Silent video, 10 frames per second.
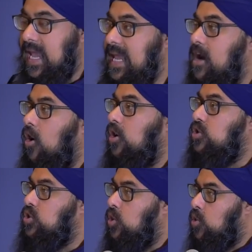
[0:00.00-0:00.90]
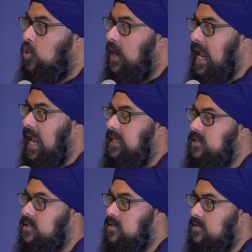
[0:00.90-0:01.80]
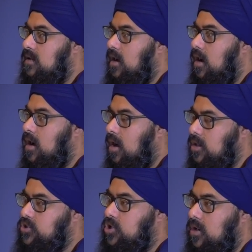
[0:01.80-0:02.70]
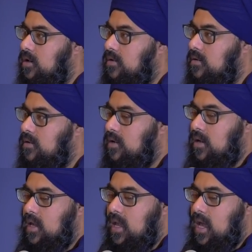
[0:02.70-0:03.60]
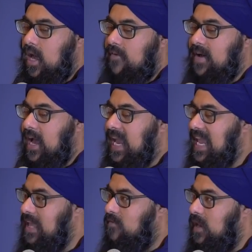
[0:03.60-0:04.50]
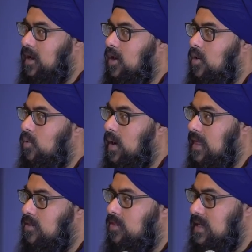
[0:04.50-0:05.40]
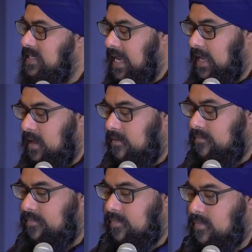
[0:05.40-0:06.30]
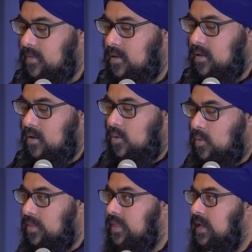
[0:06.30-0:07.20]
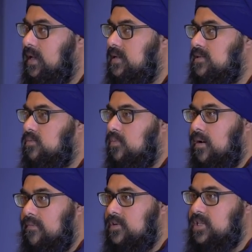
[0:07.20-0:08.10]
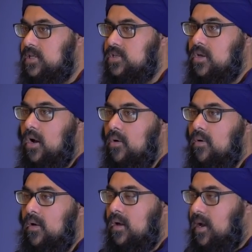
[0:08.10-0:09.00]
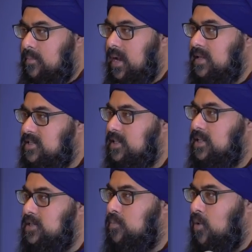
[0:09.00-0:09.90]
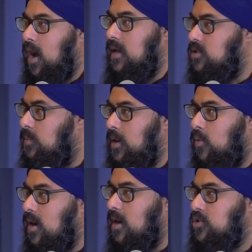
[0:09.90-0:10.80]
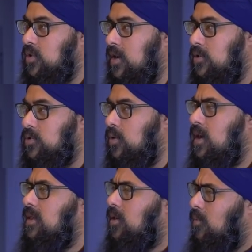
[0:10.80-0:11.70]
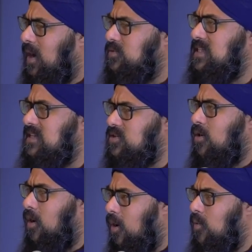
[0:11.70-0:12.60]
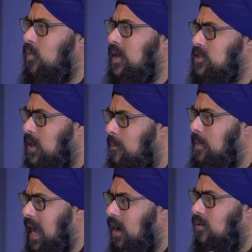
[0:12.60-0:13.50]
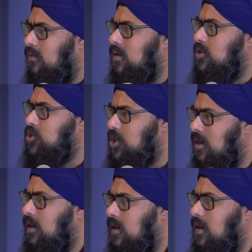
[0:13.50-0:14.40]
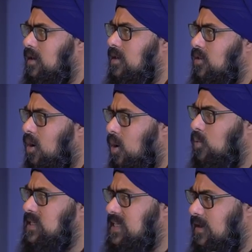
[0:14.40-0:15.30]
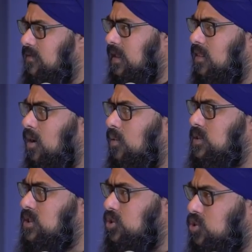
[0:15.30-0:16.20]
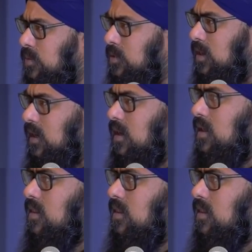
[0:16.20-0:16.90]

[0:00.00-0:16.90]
It also creates a culture of giving rather than taking. One thing is, wherever Sikhs go, I'm constantly surprised, no matter what country I go to, I go, wow, Sikhs are always about sharing. They're always giving. They're always contributing.